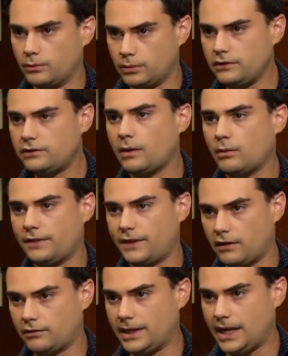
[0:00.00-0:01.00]
The reason I want
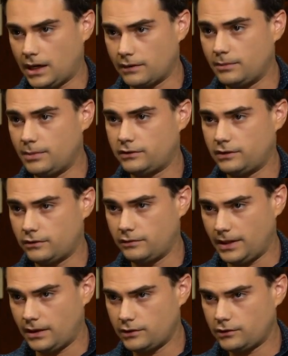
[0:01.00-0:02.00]
the government out of the business
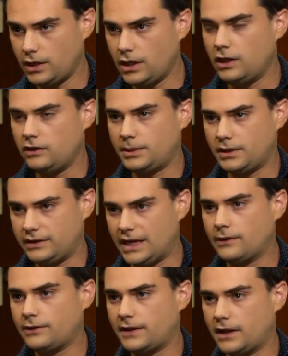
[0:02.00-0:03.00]
of marriage is because
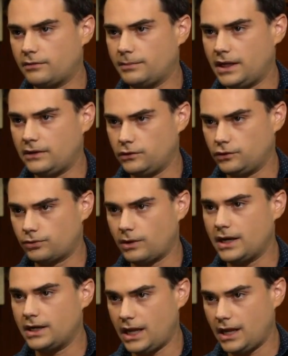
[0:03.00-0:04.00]
now that the government has
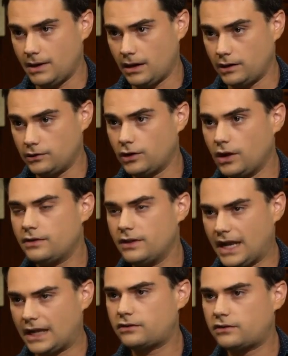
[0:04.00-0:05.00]
enshrined gay marriage,
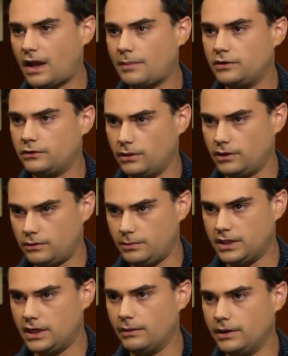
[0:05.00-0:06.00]
the next step is going to
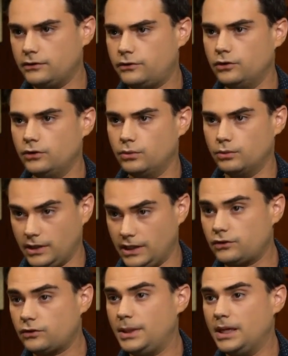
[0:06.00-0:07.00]
be going to
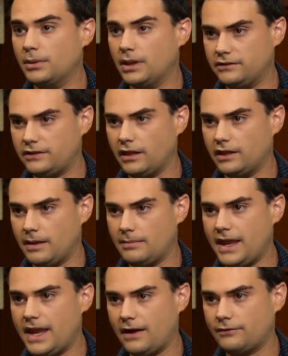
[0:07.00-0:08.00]
religious people and telling them
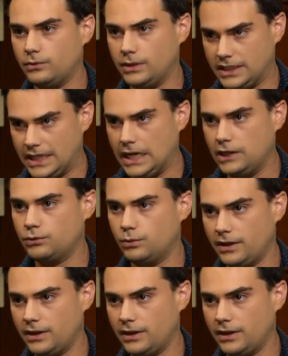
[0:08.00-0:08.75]
they have to engage